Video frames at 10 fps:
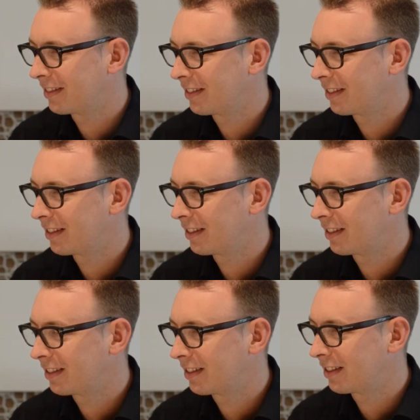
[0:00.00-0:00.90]
What
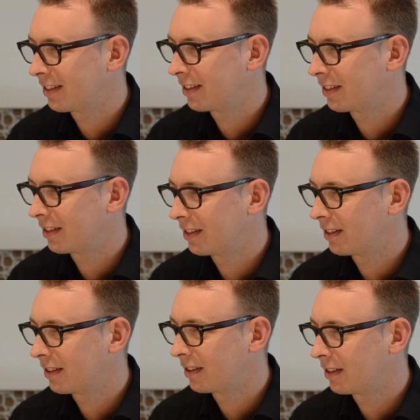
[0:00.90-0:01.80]
is
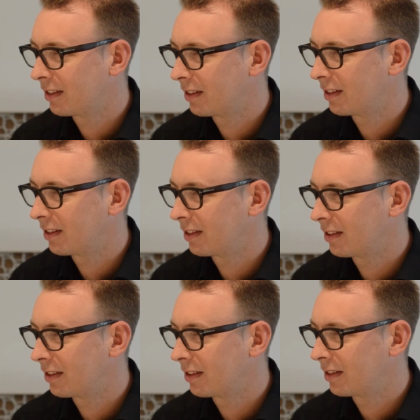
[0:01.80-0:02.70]
DMFK's
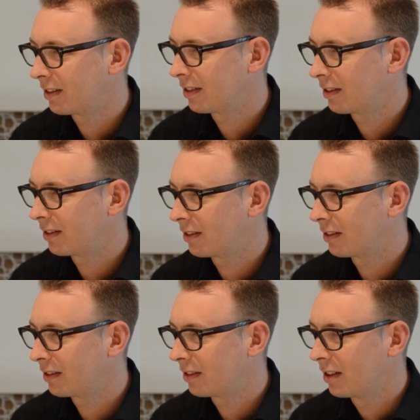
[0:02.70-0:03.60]
design process?
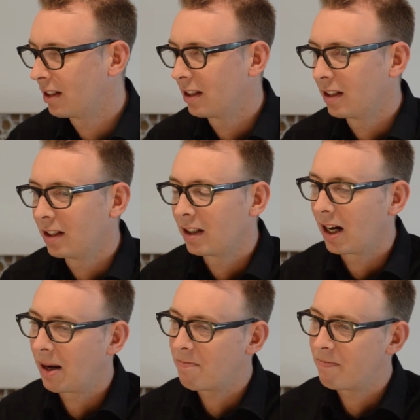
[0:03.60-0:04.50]

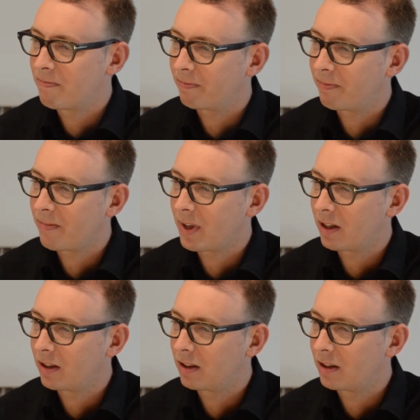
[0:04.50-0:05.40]
Um,
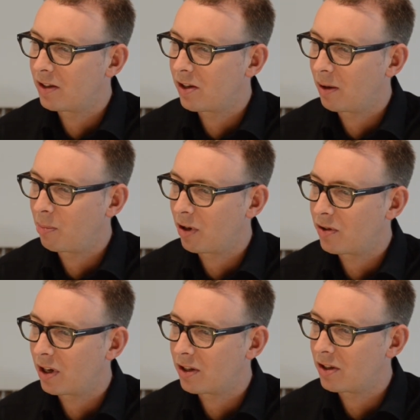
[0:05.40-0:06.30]
design
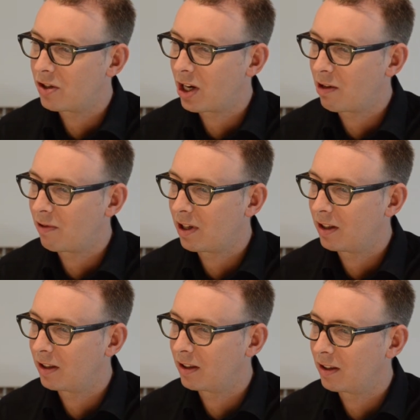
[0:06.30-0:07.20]
process is
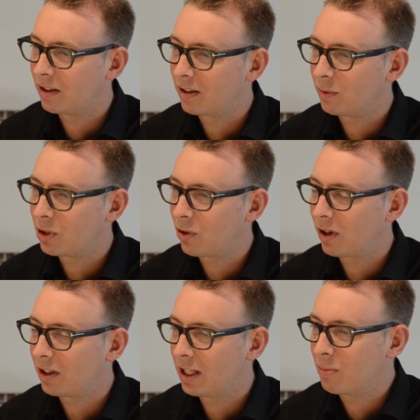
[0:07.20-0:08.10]
generally we
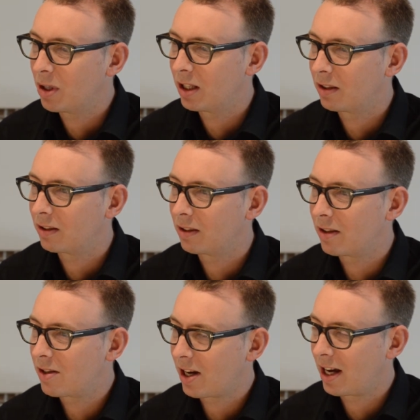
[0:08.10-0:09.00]
try and keep it
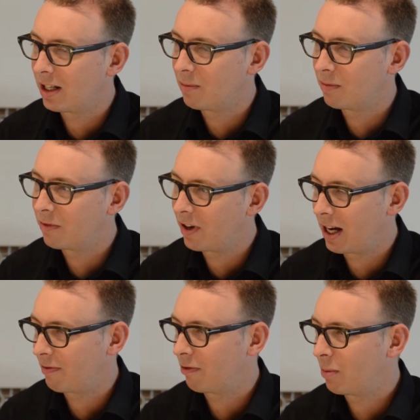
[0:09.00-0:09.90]
the same for
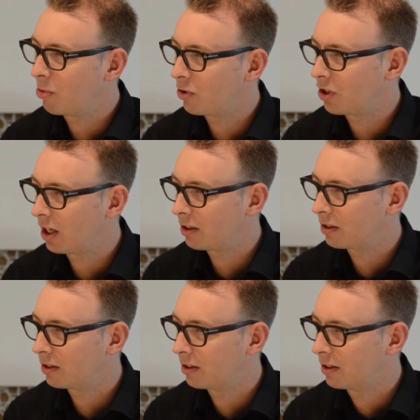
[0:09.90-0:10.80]
every project.
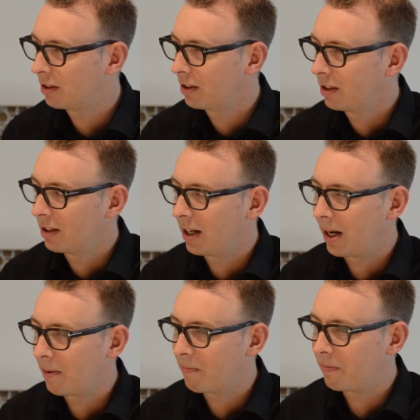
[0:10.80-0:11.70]

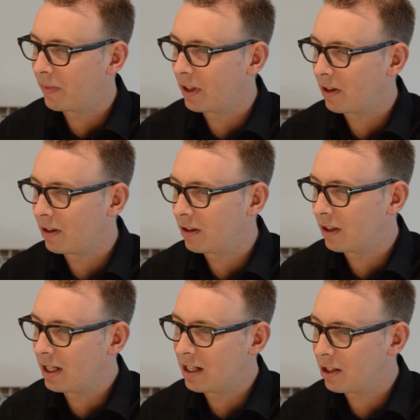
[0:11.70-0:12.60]
Um,
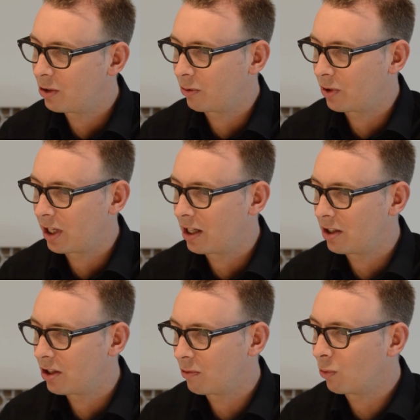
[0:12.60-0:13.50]
the initial
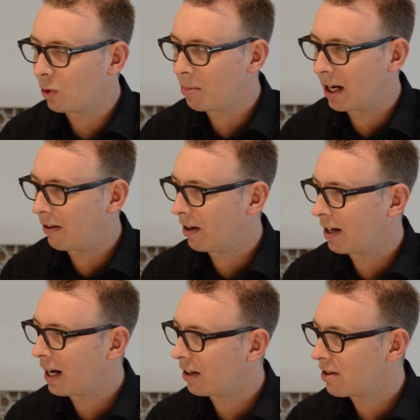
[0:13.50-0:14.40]
stages are all about
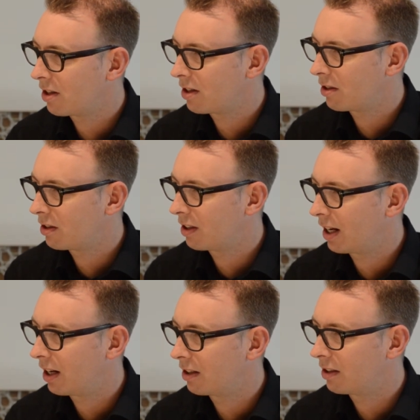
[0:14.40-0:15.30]
analysis
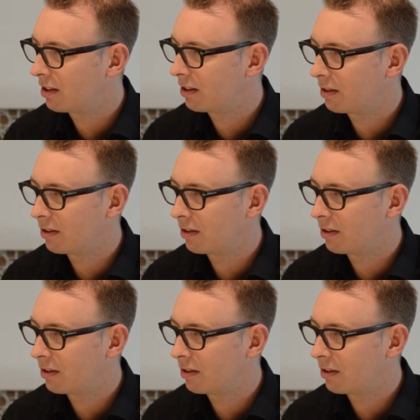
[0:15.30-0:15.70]
and